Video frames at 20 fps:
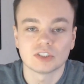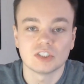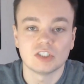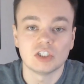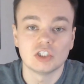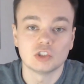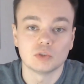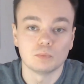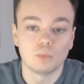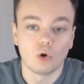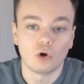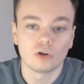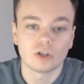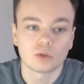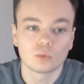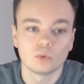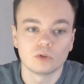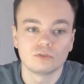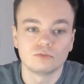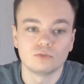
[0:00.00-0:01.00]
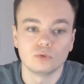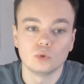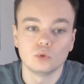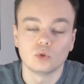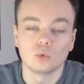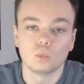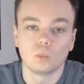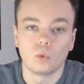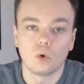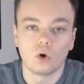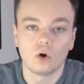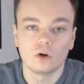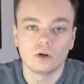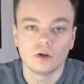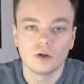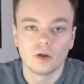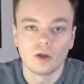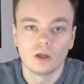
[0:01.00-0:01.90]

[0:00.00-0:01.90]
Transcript: each morning with food and water,